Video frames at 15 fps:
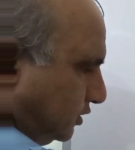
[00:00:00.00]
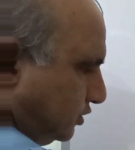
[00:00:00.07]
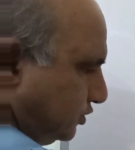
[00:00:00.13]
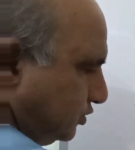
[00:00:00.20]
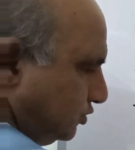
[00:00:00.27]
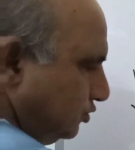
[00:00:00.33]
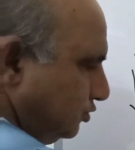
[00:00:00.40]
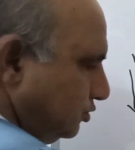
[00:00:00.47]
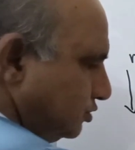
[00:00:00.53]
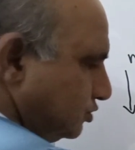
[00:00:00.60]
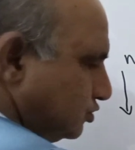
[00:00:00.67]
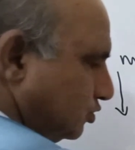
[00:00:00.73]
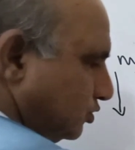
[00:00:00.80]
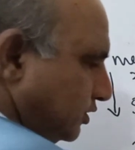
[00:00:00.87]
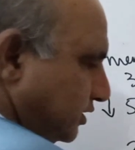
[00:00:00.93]
2.
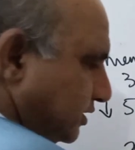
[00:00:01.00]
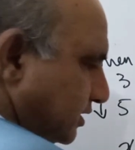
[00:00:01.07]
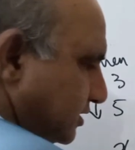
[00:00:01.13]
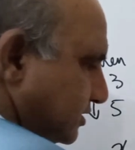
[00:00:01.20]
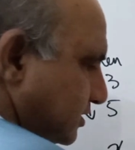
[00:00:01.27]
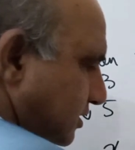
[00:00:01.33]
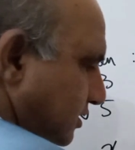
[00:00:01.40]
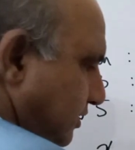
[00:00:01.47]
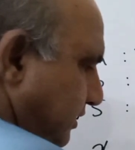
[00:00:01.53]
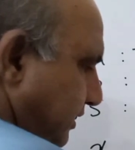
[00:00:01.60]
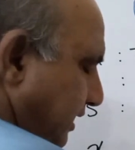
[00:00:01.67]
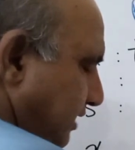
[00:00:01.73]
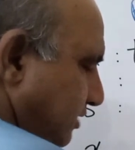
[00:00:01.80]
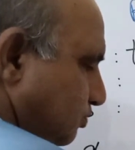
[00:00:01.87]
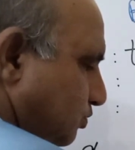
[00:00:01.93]
So, it is
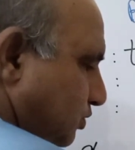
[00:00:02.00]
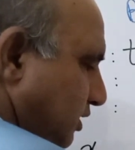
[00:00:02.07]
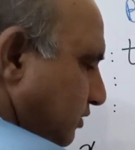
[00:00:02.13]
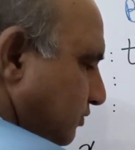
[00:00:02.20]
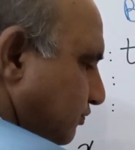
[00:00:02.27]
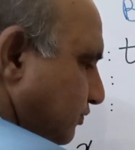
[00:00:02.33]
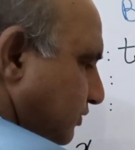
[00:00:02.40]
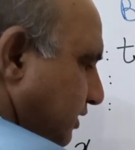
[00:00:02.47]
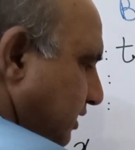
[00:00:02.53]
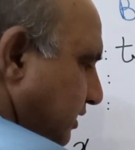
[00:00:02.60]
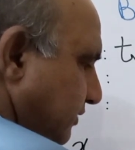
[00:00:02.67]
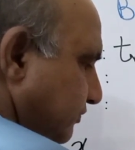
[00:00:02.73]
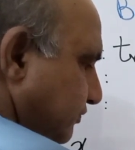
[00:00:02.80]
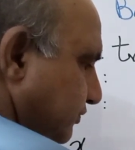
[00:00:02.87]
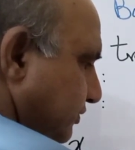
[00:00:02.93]

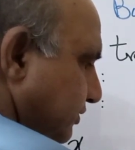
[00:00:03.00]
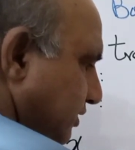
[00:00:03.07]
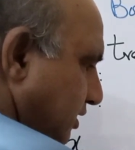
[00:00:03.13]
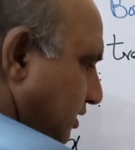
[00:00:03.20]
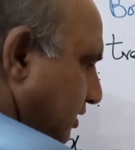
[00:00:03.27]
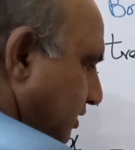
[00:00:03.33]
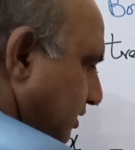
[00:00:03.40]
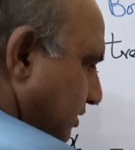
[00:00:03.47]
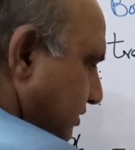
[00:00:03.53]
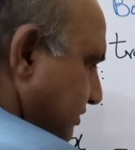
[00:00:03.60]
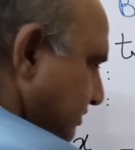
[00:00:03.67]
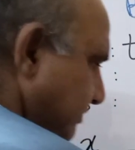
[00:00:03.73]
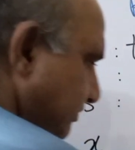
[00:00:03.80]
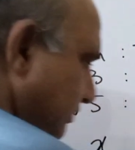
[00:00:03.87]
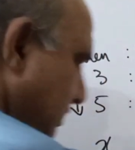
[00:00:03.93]
10.5 hours.